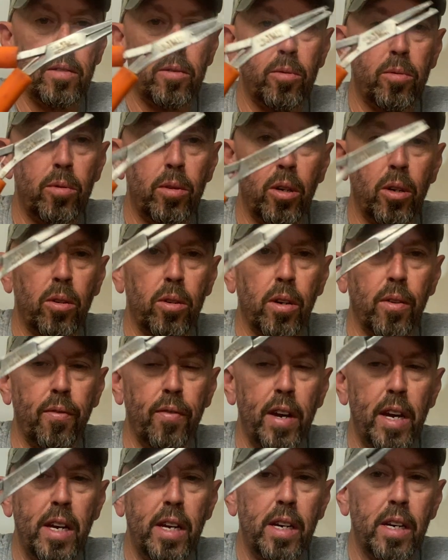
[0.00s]
real
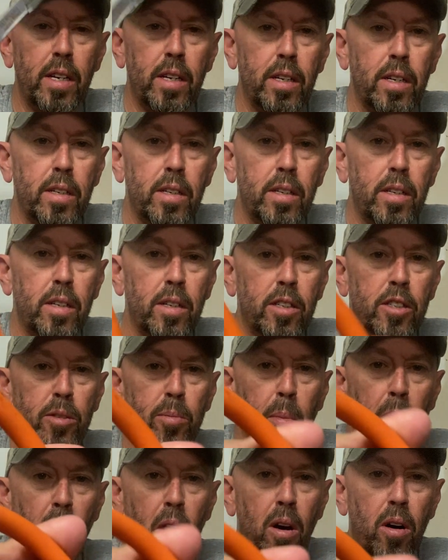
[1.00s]
convenient,
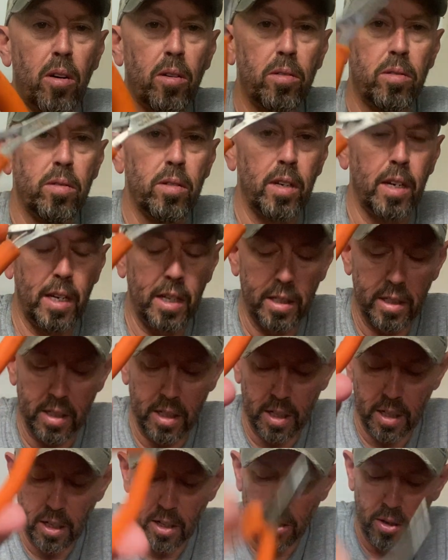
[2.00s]
small, easy
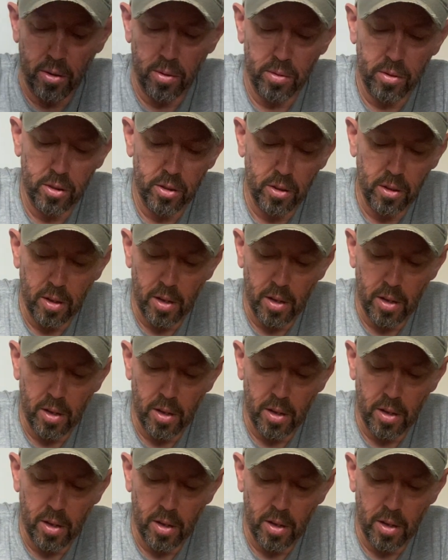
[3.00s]
to use.